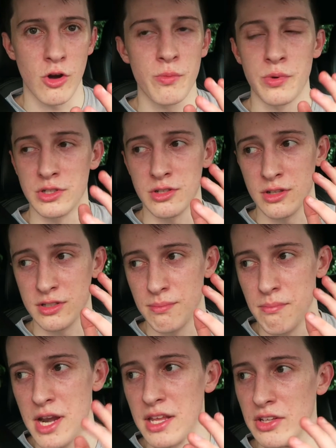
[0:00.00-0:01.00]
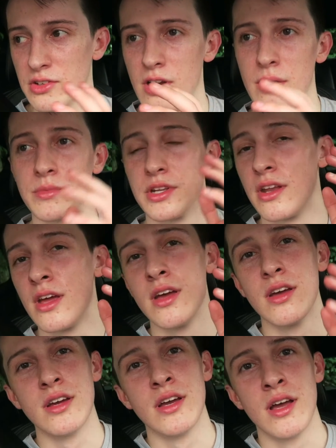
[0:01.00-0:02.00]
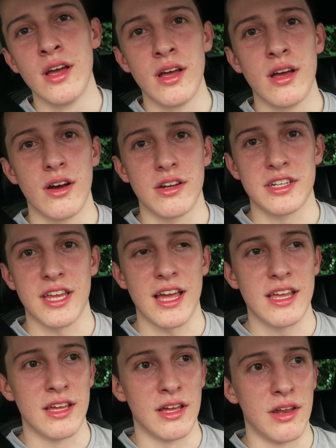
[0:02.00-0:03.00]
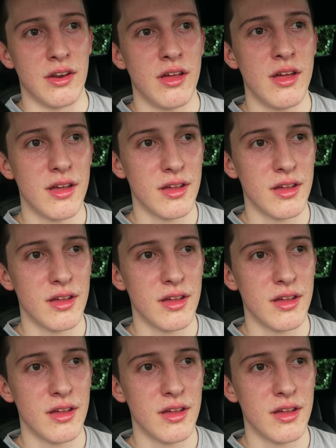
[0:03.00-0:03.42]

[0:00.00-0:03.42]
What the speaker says: culprit to this many times and I just hate it, and